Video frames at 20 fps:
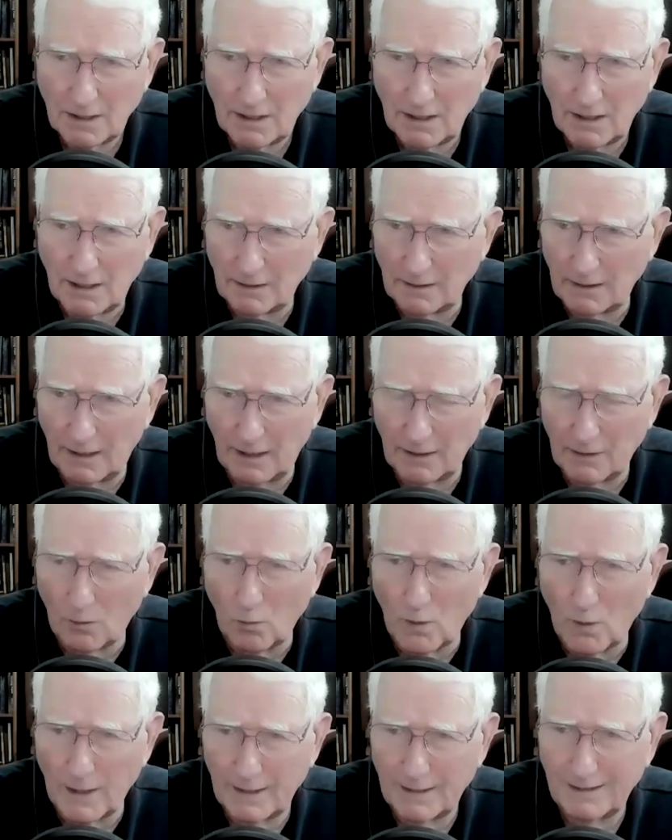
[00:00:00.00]
and and a
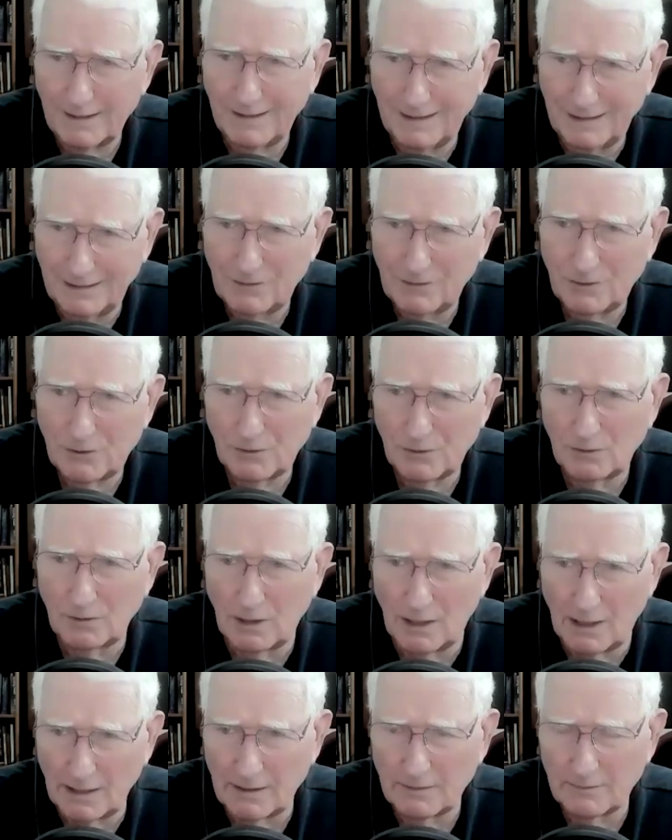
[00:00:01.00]
way into
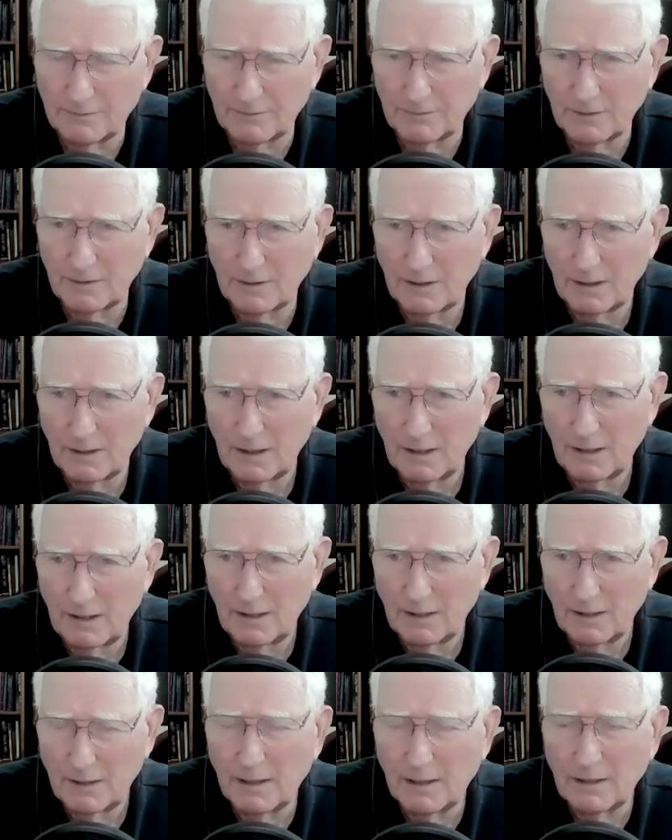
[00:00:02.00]
life
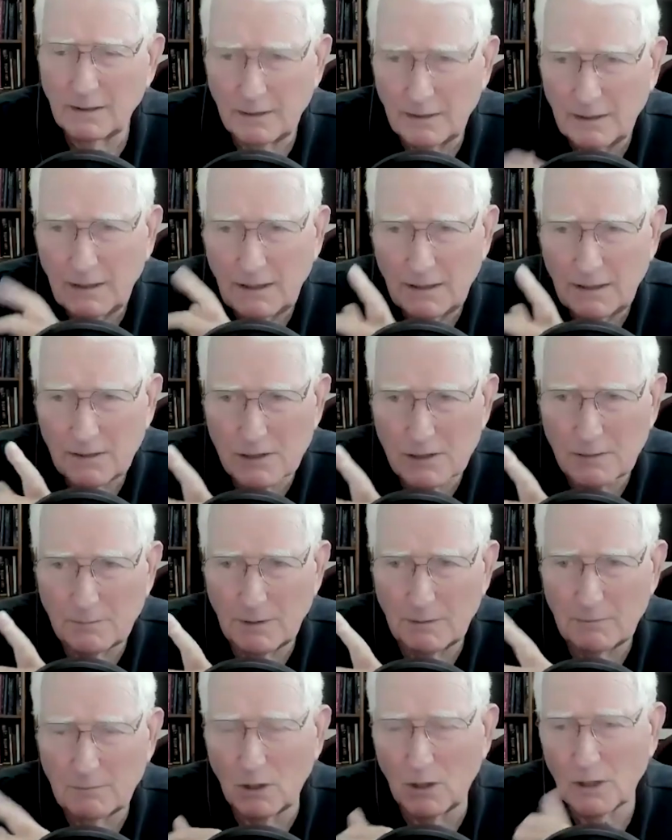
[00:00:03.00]
that needs to
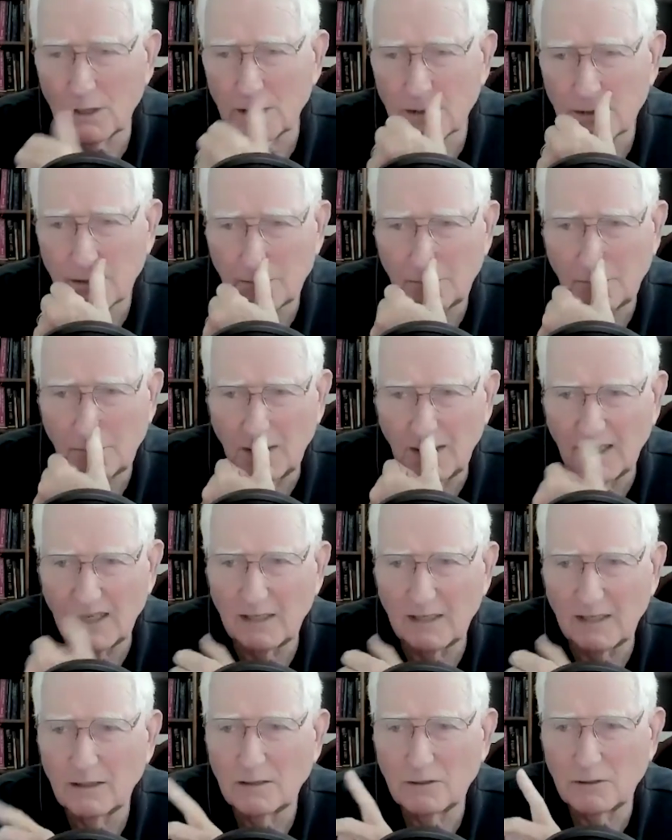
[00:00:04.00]
be marked
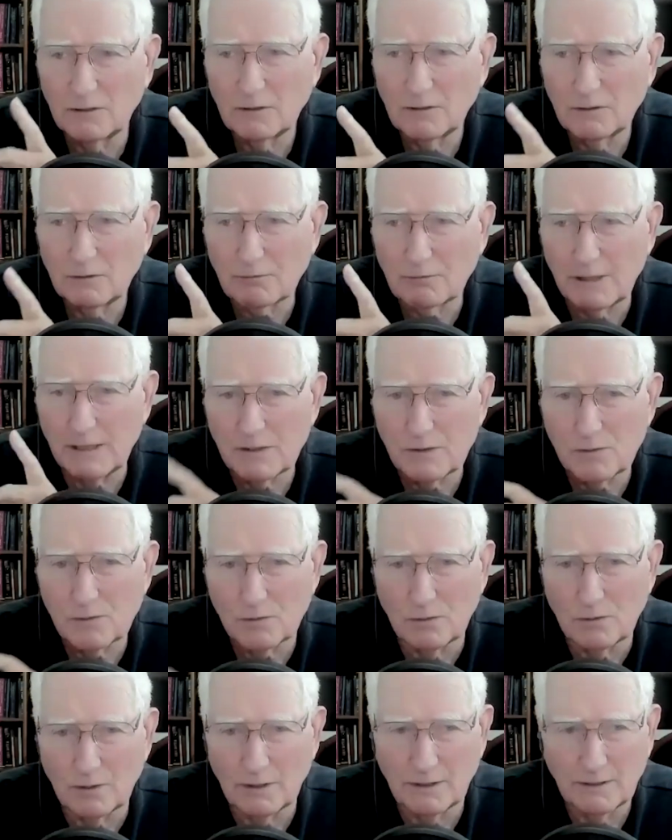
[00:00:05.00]
by great
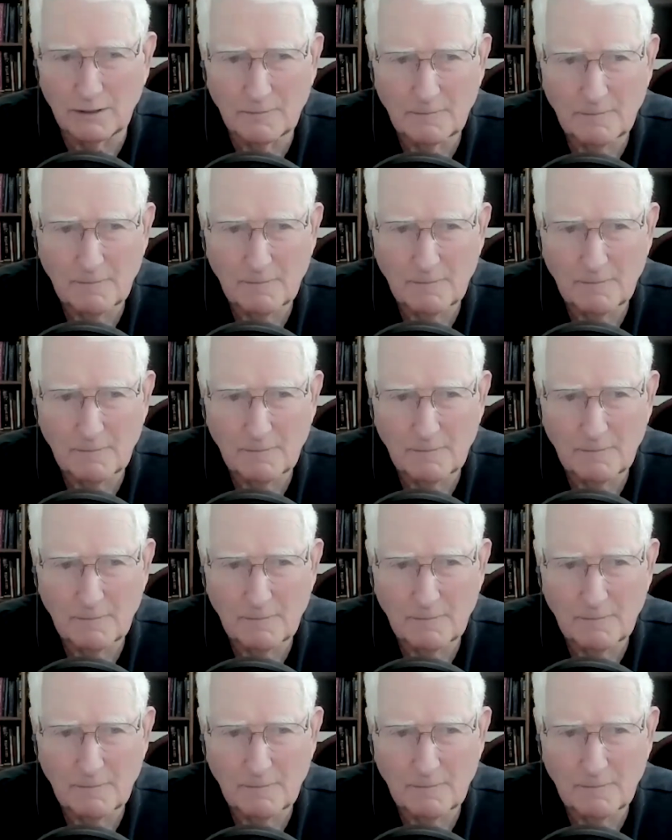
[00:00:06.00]
joy.